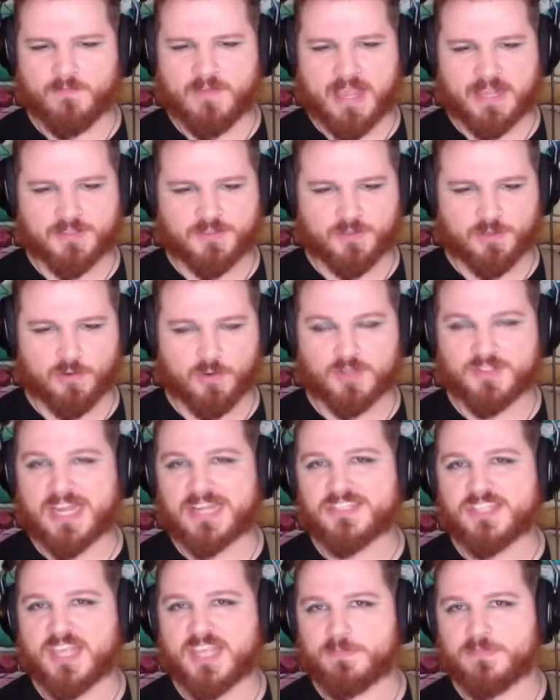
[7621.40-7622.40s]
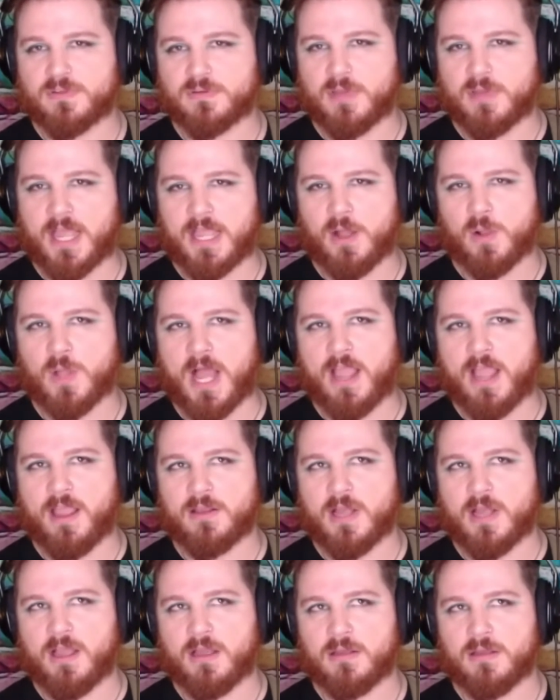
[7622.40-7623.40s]
Act 2, because I skipped,
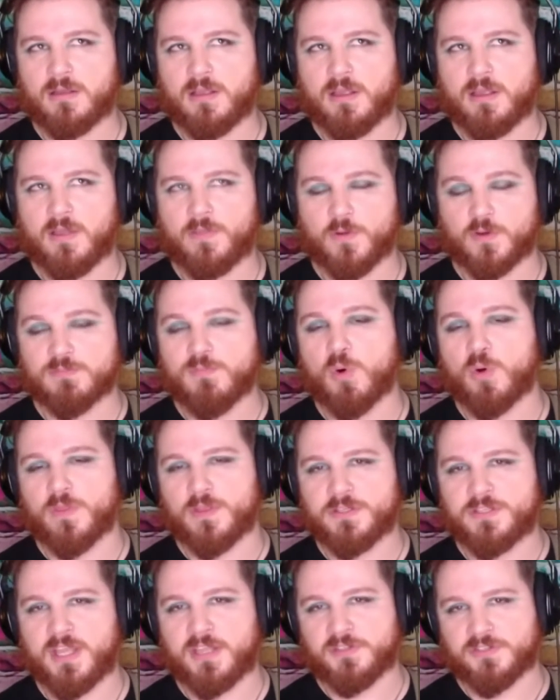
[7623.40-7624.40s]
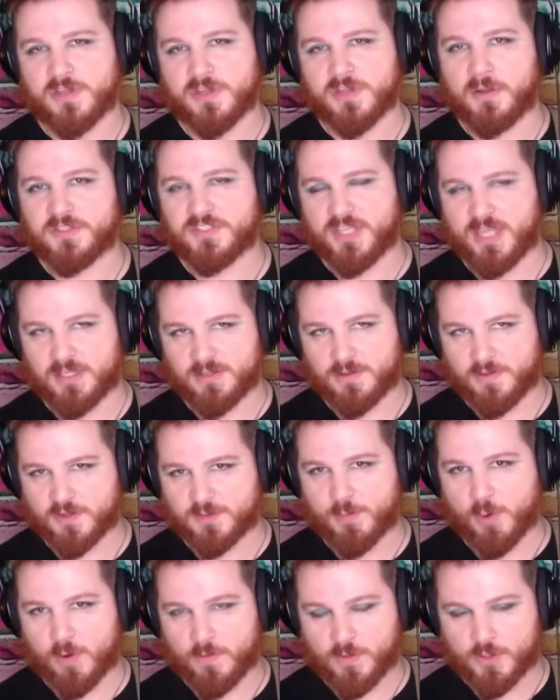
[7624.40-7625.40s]
there's more than 10 songs to get to this
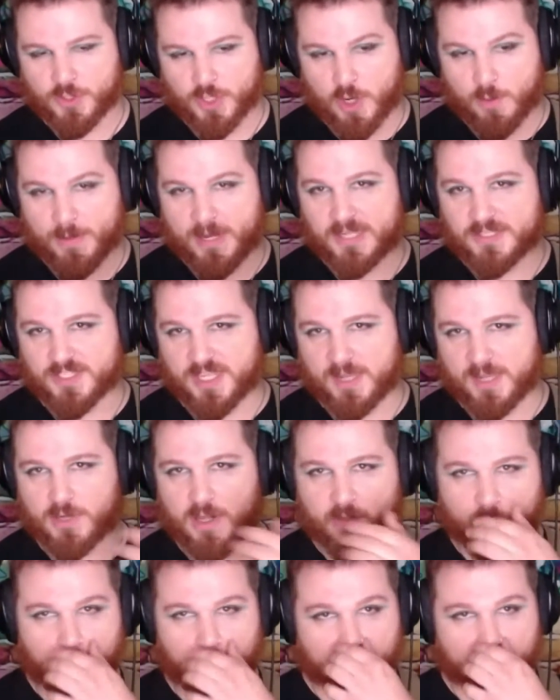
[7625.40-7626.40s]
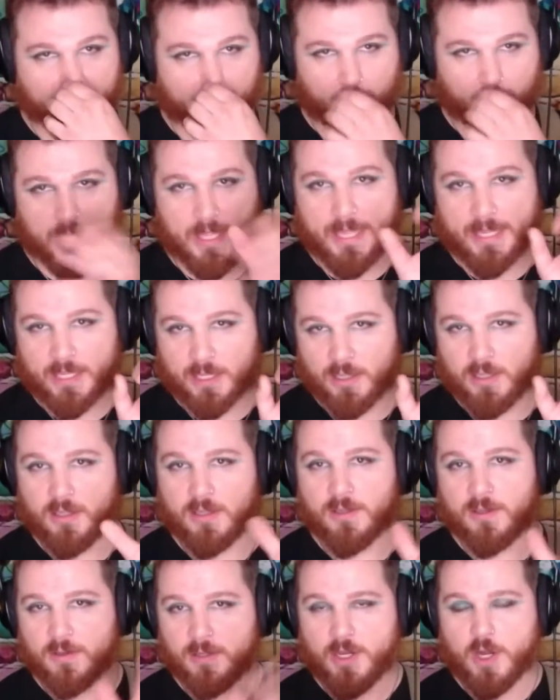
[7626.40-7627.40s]
point in the show, but I skipped all the ones that were like,
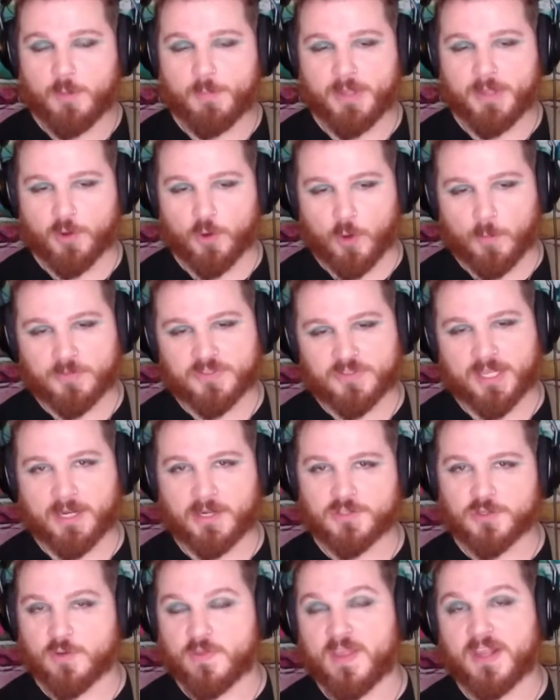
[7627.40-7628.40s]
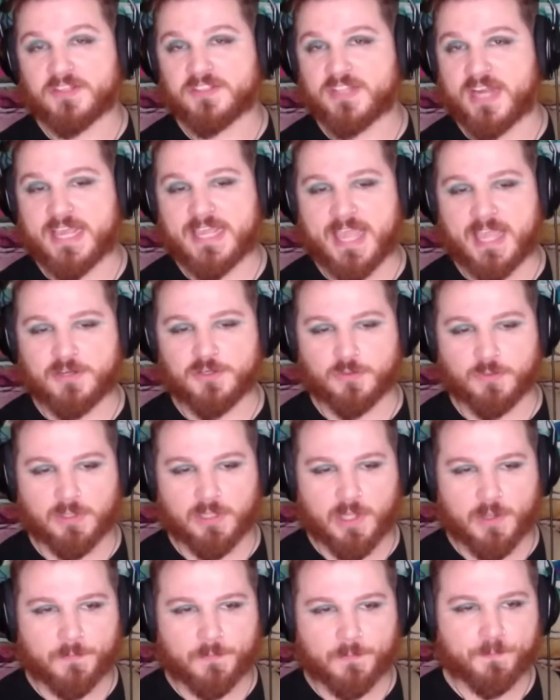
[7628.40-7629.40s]
big group sings or things that I can't do
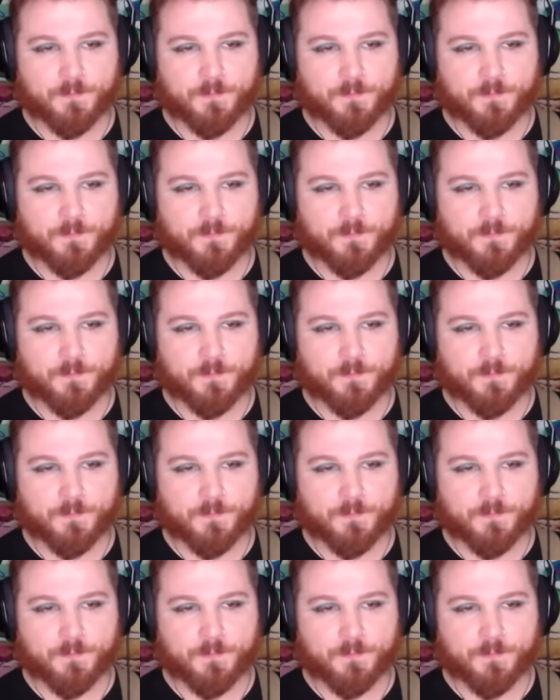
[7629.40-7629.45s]
alone.